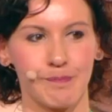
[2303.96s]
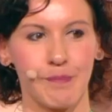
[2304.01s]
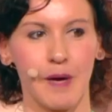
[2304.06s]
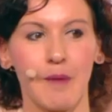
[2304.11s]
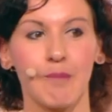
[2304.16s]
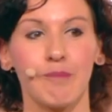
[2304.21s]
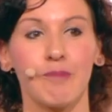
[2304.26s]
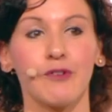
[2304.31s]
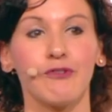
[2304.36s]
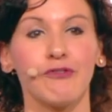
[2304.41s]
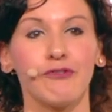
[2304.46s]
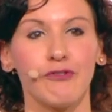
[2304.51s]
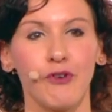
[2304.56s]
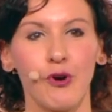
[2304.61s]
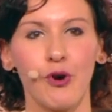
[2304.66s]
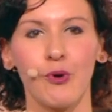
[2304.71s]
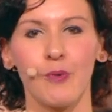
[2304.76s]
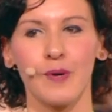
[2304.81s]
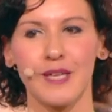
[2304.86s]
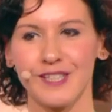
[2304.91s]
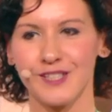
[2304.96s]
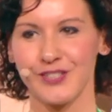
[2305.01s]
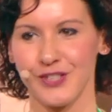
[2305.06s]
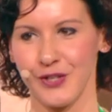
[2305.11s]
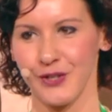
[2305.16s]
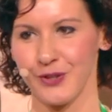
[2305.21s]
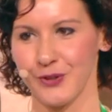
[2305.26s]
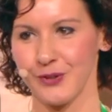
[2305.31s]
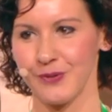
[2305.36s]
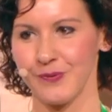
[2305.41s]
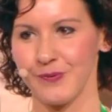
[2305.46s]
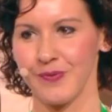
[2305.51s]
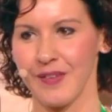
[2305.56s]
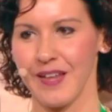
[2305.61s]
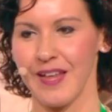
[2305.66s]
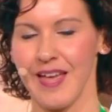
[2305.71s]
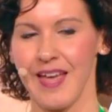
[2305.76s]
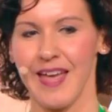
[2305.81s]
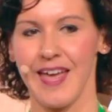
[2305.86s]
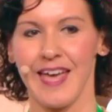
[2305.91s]
But before we do,
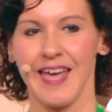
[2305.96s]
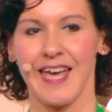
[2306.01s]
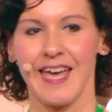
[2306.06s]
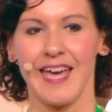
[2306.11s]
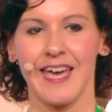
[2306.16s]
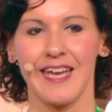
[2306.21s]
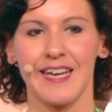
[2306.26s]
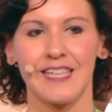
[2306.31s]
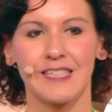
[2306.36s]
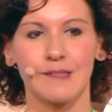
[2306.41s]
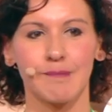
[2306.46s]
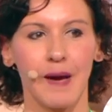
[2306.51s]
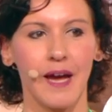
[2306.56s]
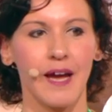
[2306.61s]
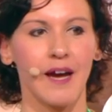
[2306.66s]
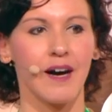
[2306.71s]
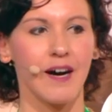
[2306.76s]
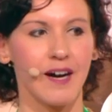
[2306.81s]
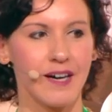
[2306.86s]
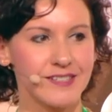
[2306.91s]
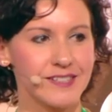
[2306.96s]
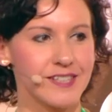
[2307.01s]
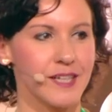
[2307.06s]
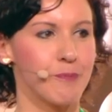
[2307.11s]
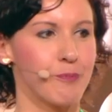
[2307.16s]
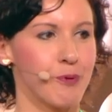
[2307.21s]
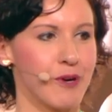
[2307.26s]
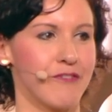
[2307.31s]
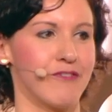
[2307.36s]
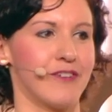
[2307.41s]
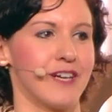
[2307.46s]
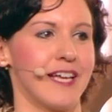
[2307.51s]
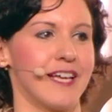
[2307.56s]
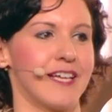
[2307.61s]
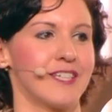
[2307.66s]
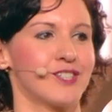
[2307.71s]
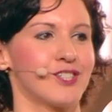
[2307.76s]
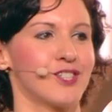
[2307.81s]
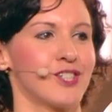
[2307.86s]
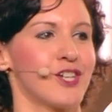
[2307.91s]
it is my utter
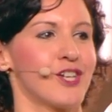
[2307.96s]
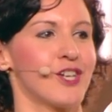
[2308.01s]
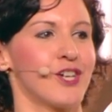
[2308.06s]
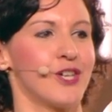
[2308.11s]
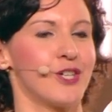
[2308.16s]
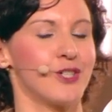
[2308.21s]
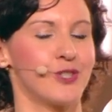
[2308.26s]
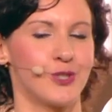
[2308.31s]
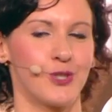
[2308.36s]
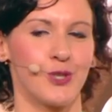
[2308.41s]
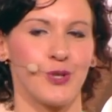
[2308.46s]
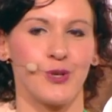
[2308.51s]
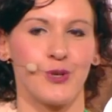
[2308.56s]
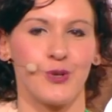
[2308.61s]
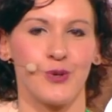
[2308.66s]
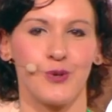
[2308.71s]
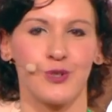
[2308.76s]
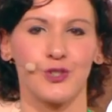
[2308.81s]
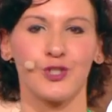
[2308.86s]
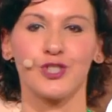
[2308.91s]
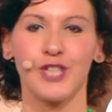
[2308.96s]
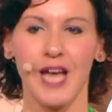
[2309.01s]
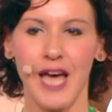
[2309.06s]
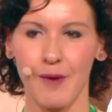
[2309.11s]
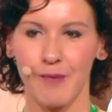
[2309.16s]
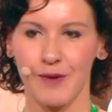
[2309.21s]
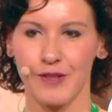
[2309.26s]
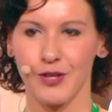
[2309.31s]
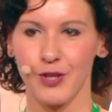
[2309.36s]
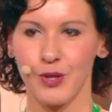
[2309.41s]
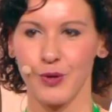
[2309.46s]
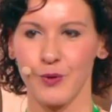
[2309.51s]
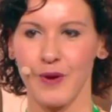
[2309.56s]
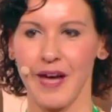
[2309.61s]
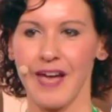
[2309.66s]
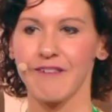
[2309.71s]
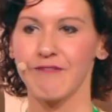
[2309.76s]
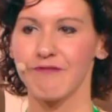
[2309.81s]
privilege to share with you a